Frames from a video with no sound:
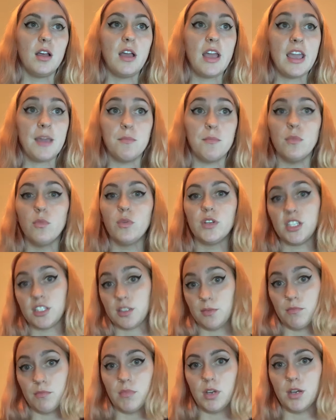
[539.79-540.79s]
which is
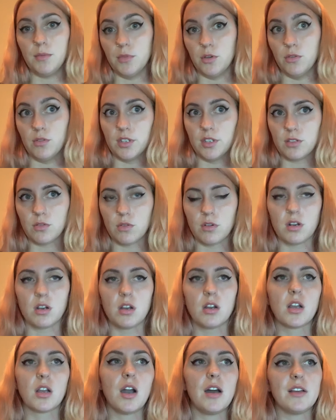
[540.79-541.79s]
a mood
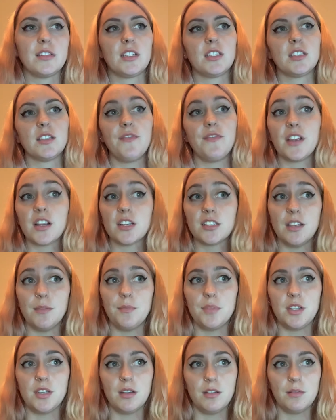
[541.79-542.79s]
disorder causing severe
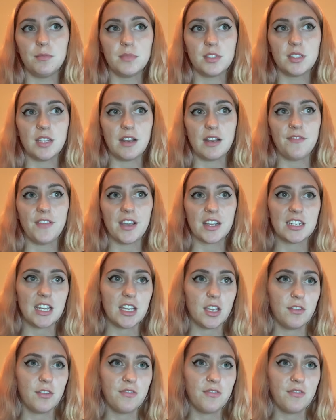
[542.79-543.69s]
symptoms that affect how you